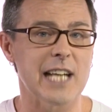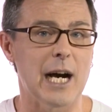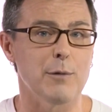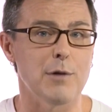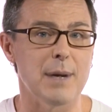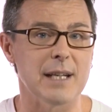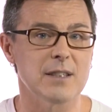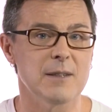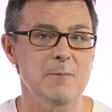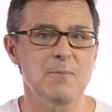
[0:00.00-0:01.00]
alphabet.
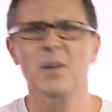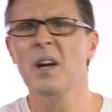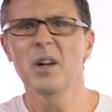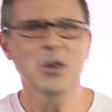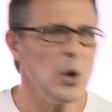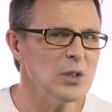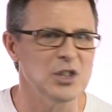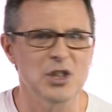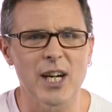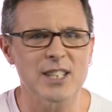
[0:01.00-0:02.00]
Not
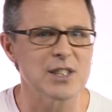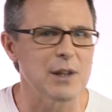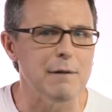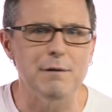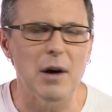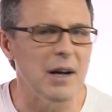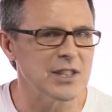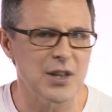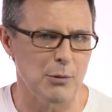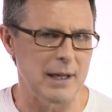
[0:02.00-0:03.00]
just the
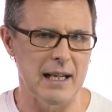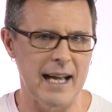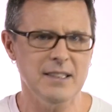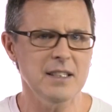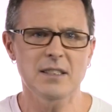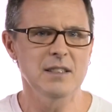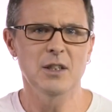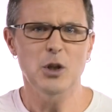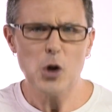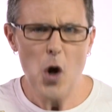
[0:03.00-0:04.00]
first 3 letters.
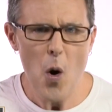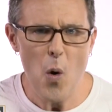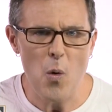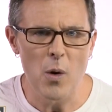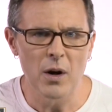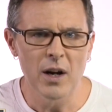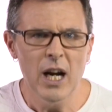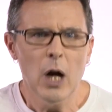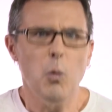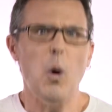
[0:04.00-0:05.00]
No,
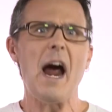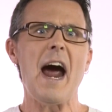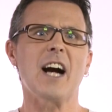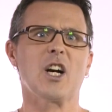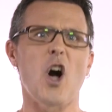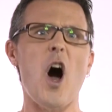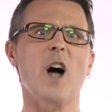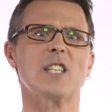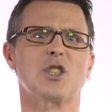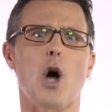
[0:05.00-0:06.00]
we're
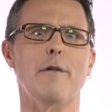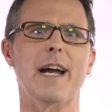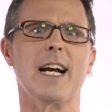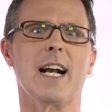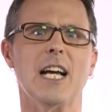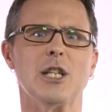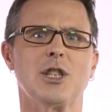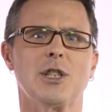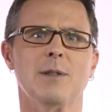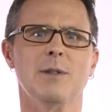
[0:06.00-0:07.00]
gods of
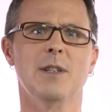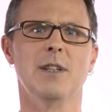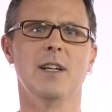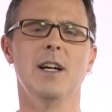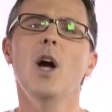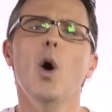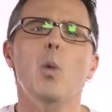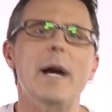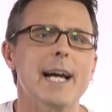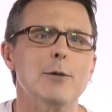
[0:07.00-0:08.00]
English.
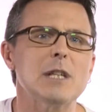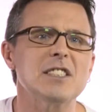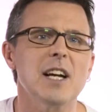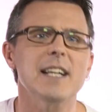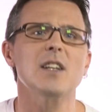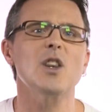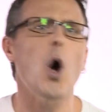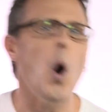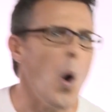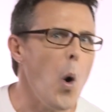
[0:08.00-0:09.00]
We can recite the
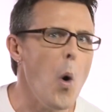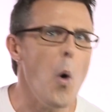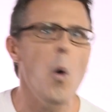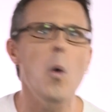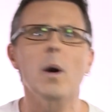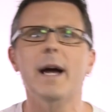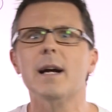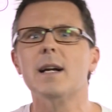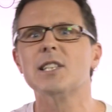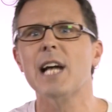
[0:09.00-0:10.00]
whole
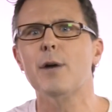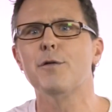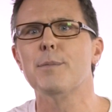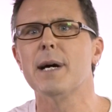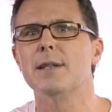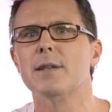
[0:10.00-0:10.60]
English alphabet